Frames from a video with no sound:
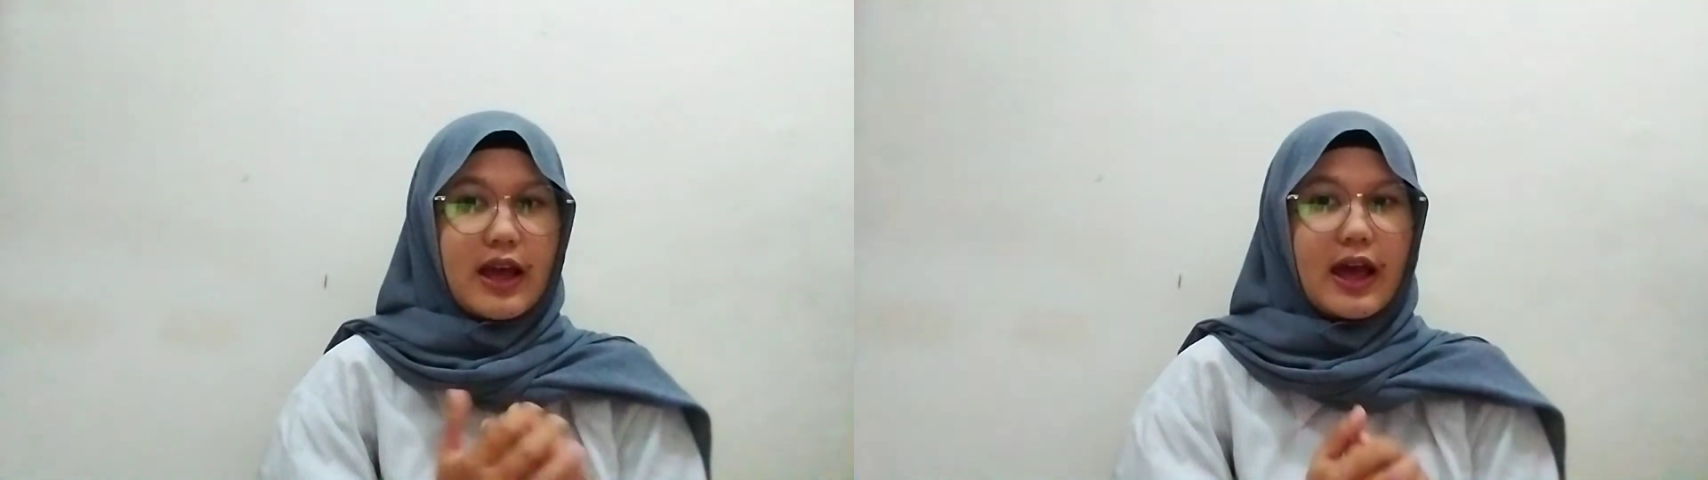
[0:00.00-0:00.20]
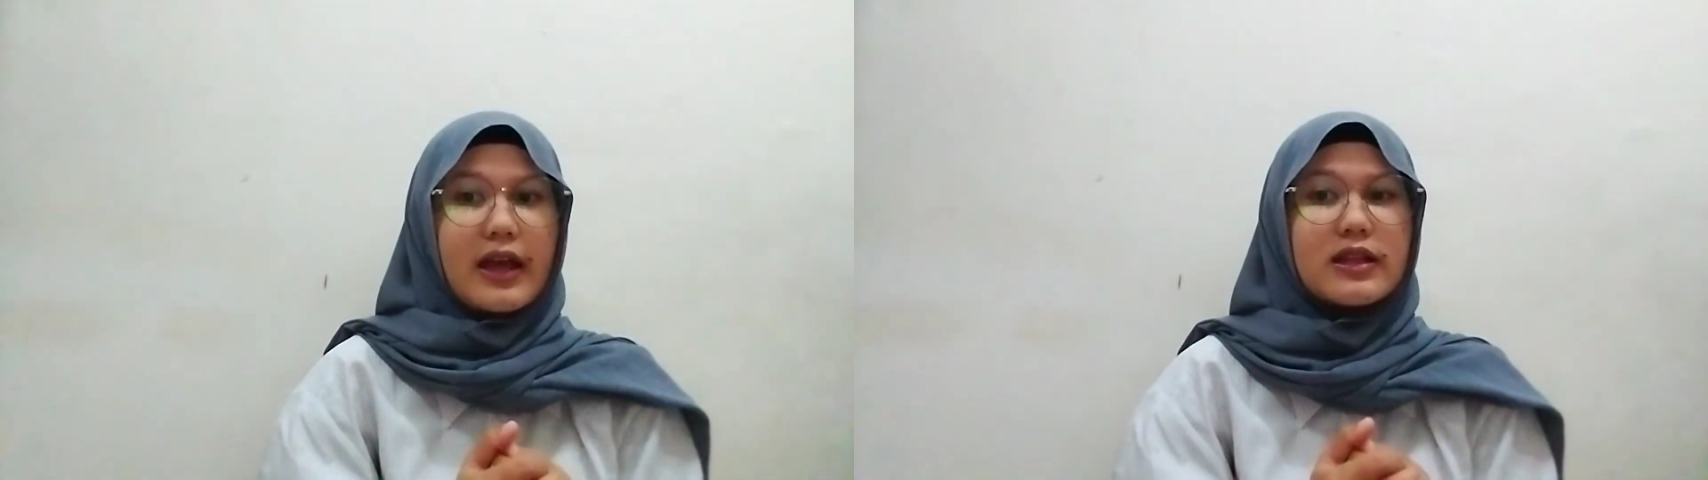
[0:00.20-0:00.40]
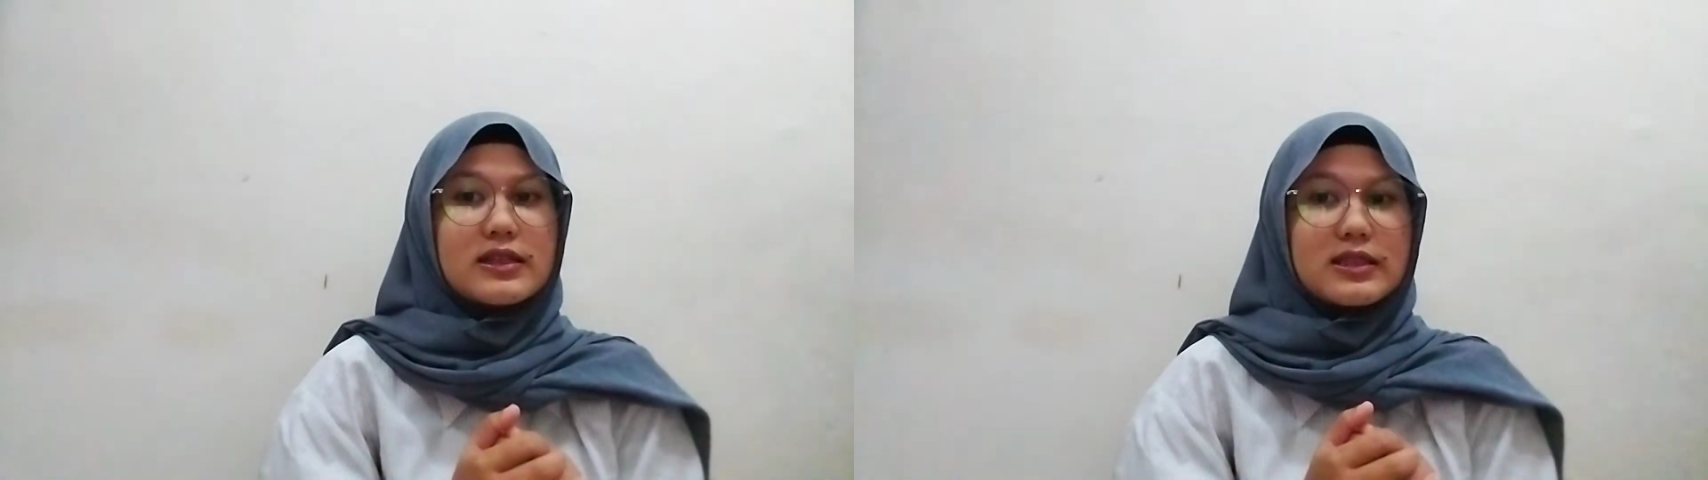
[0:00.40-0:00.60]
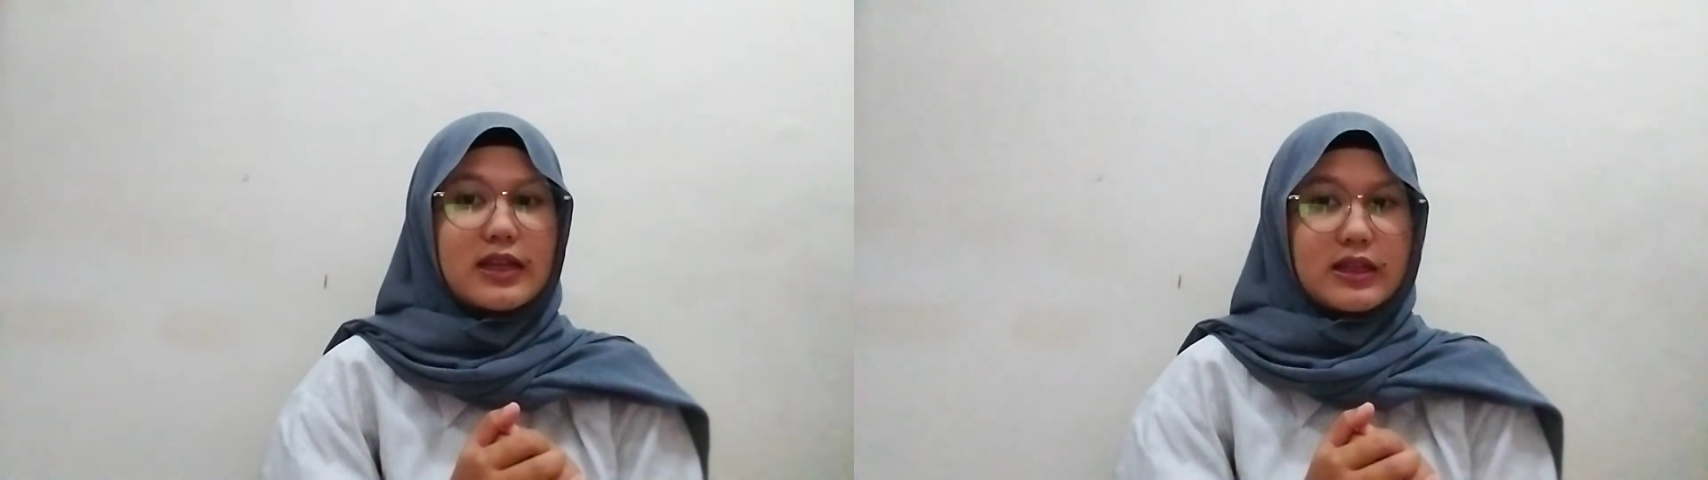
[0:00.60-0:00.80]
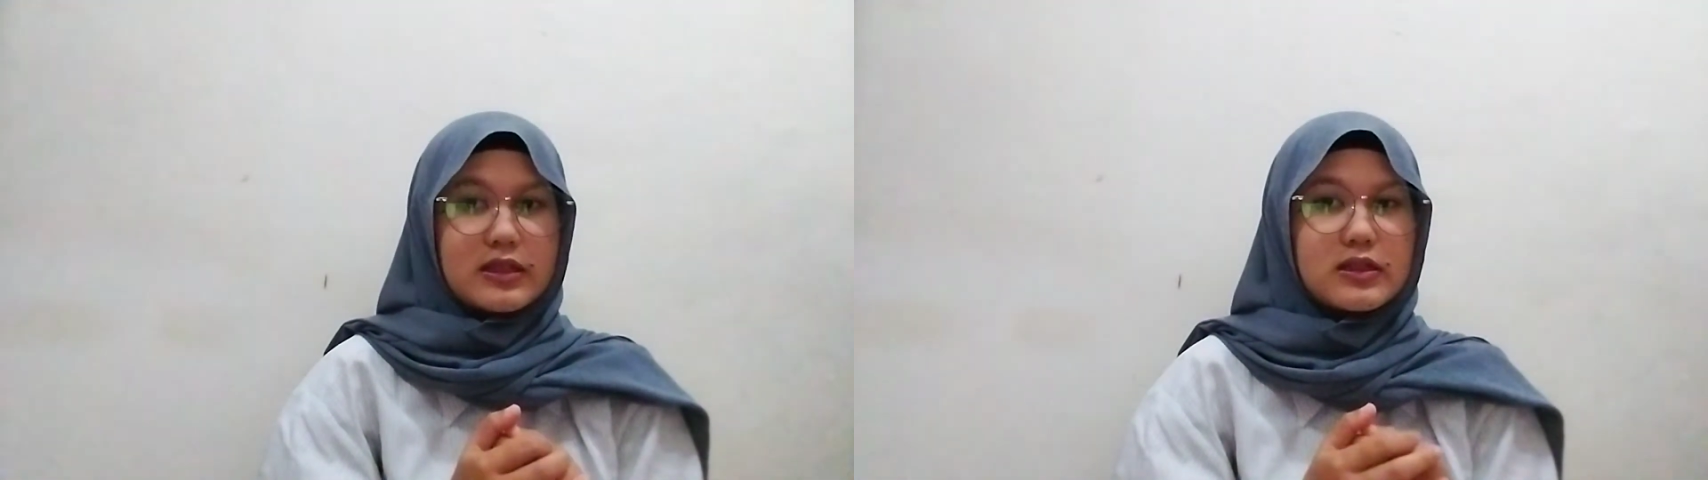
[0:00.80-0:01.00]
and the
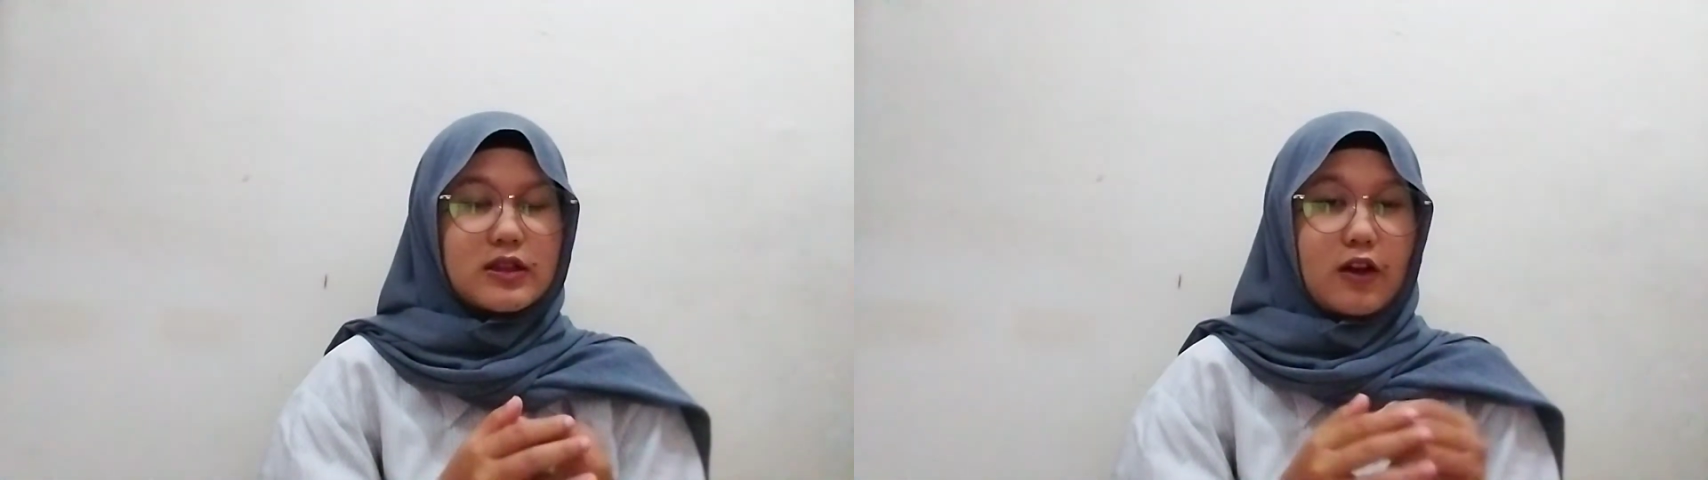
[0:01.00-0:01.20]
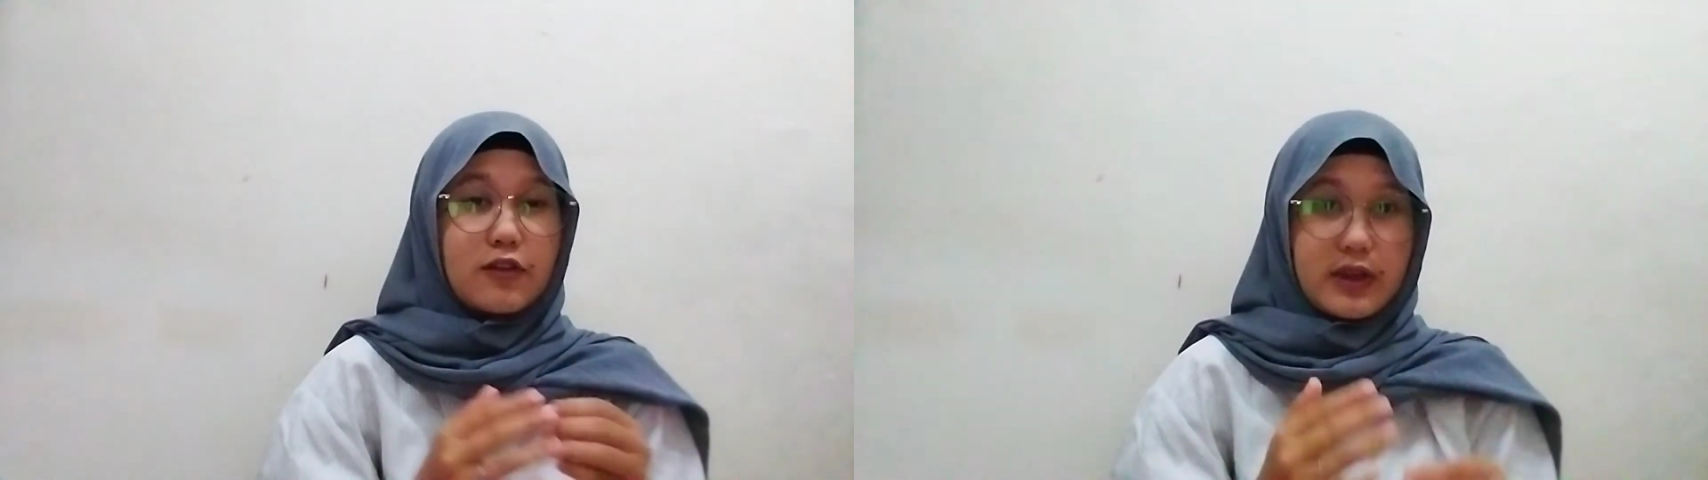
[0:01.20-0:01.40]
status of